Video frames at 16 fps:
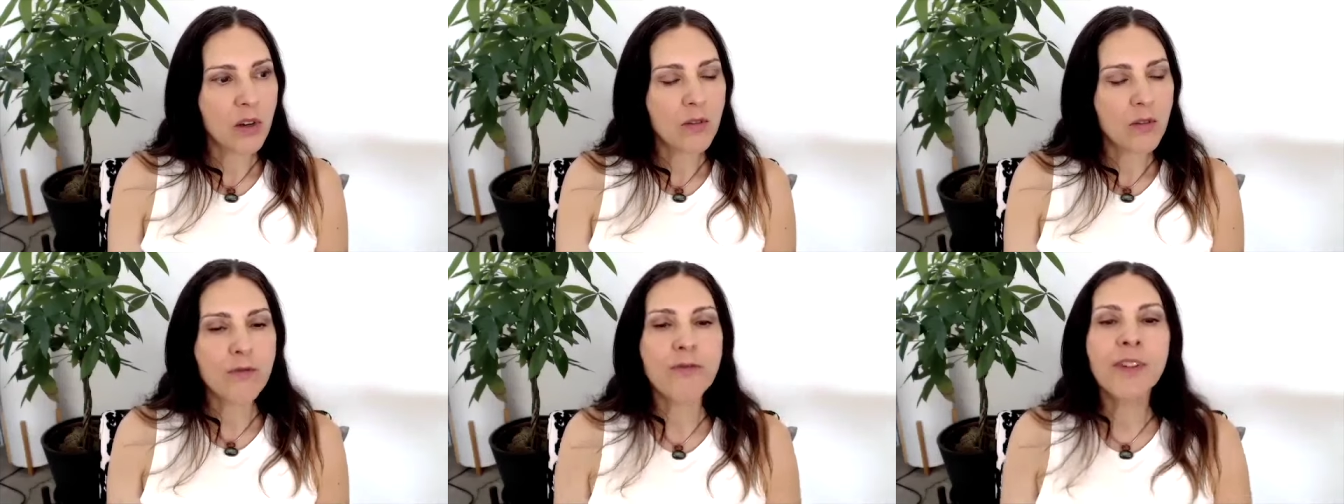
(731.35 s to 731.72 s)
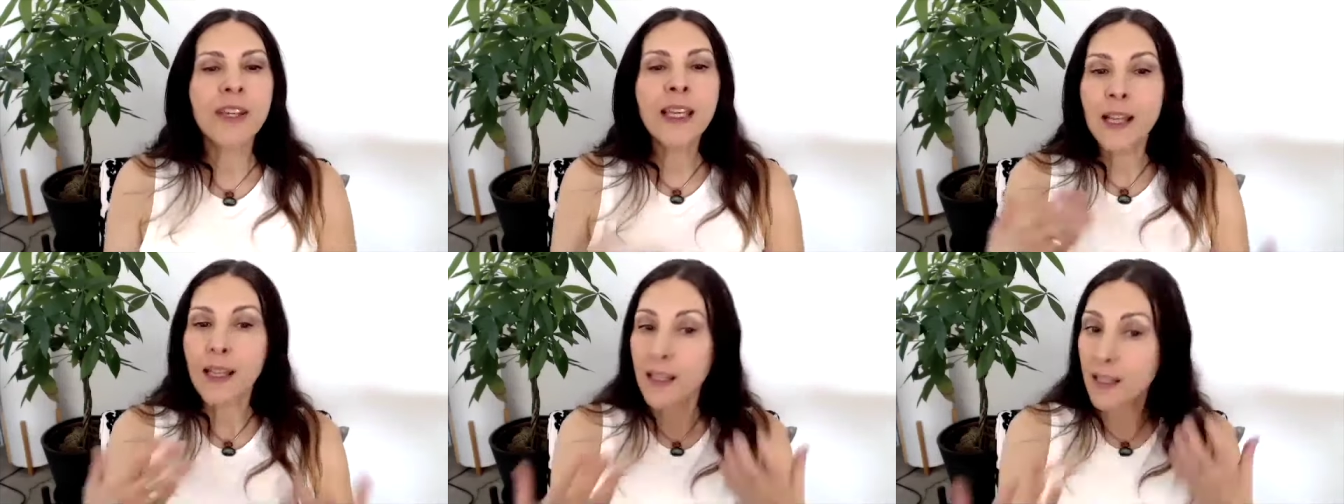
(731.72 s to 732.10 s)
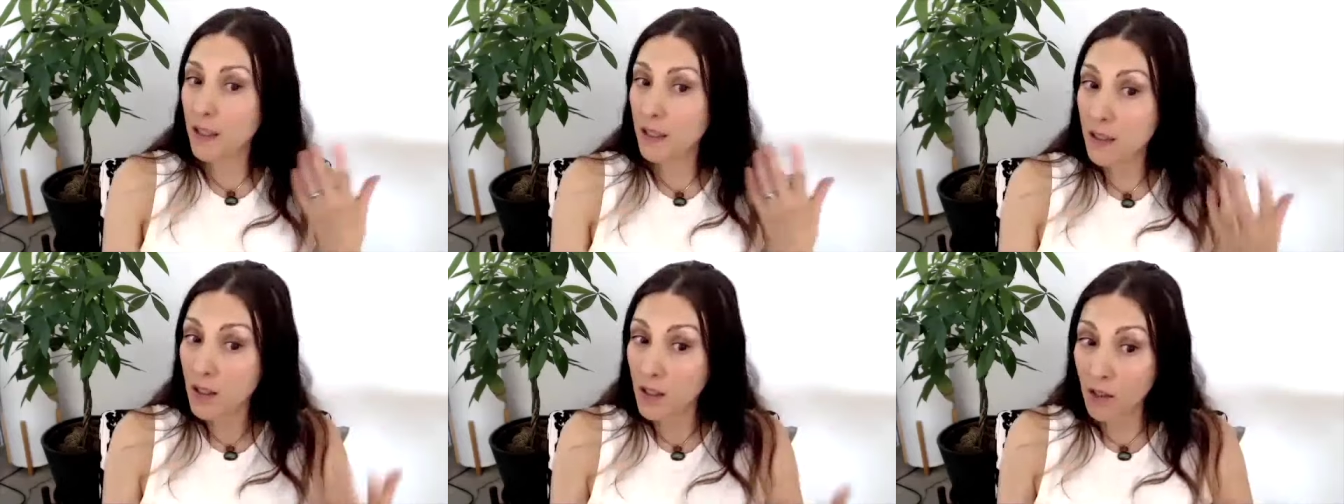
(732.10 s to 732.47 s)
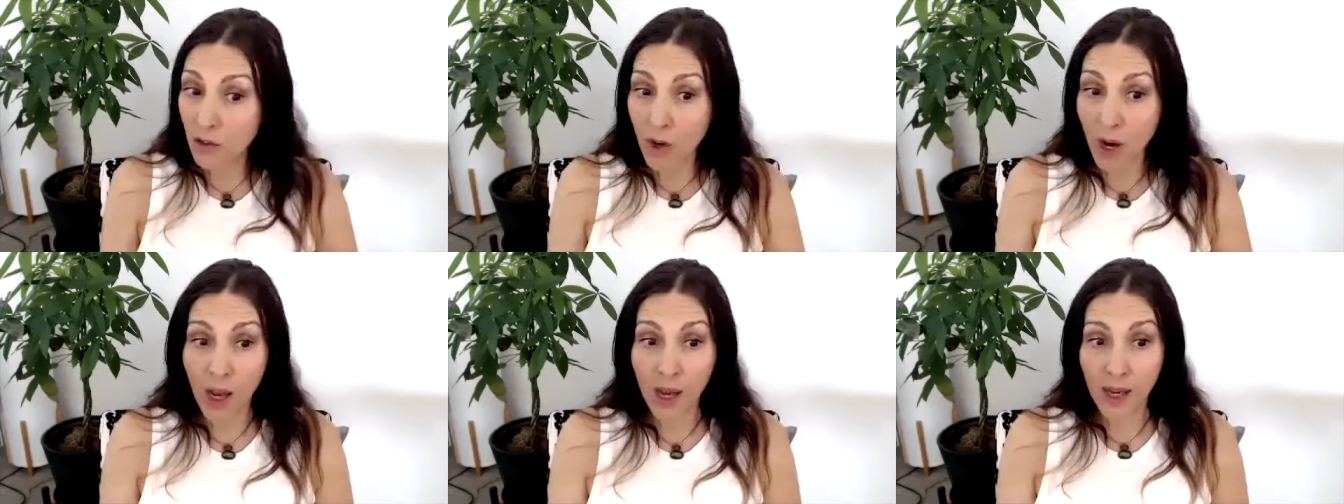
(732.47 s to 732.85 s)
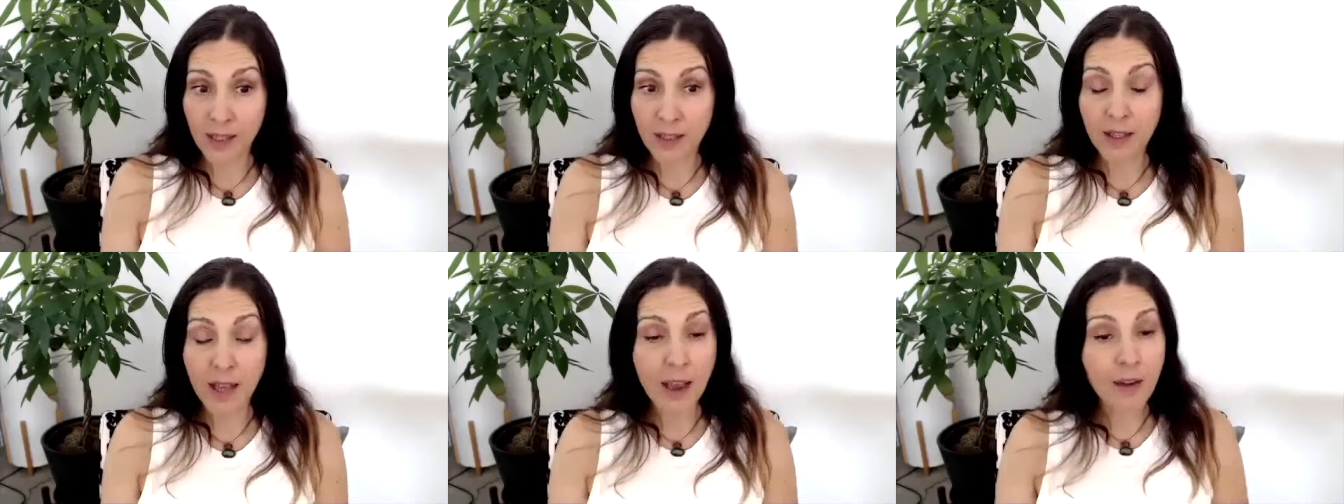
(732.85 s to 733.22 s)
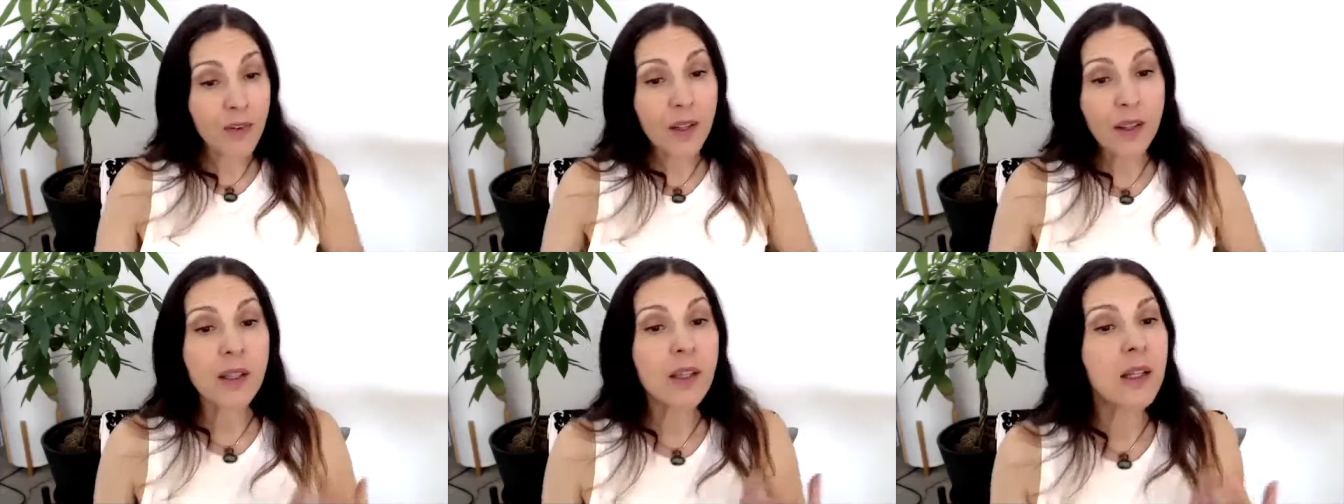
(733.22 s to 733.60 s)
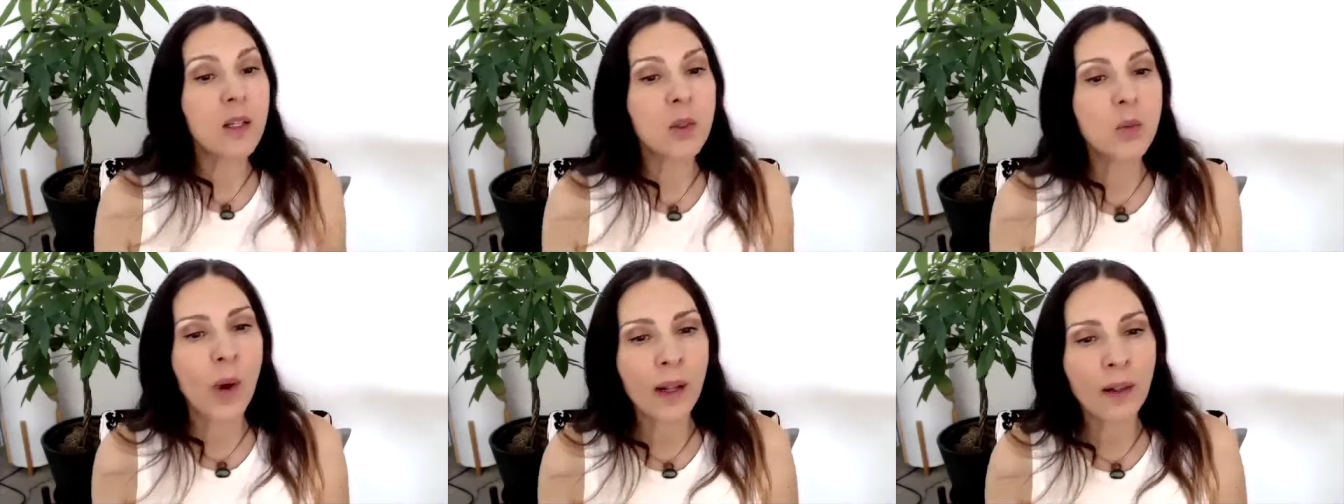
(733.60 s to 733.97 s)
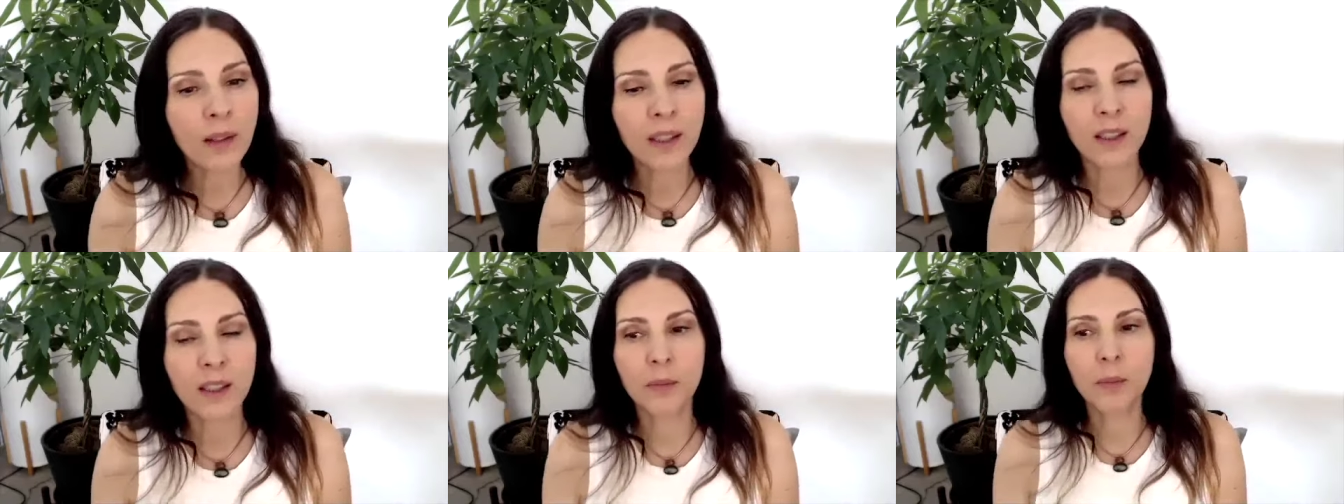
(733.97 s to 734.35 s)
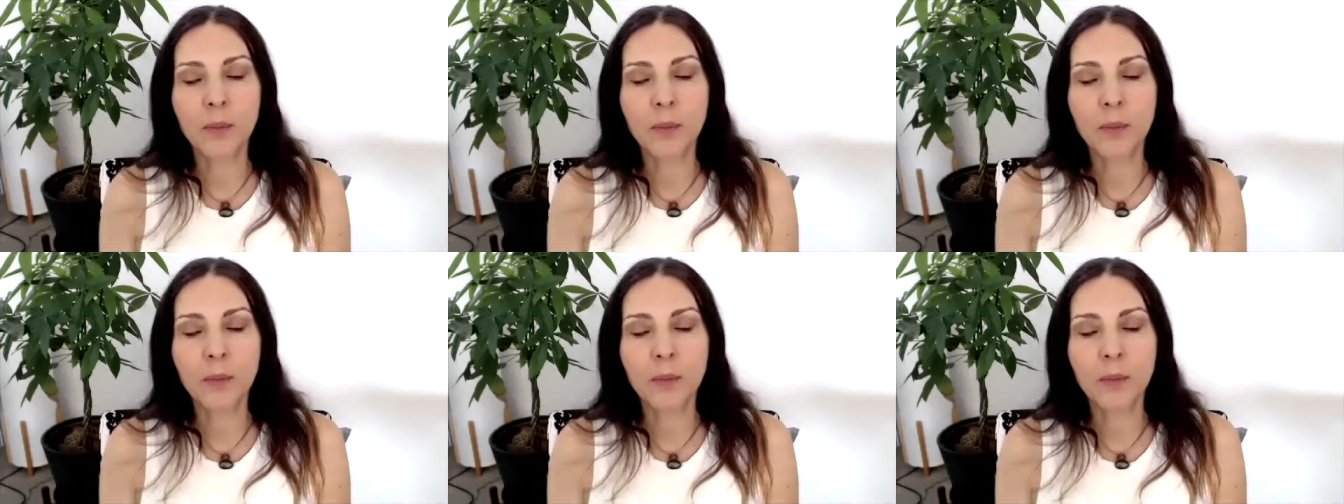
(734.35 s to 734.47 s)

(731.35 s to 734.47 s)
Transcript: feelings that arise. Everything is welcome.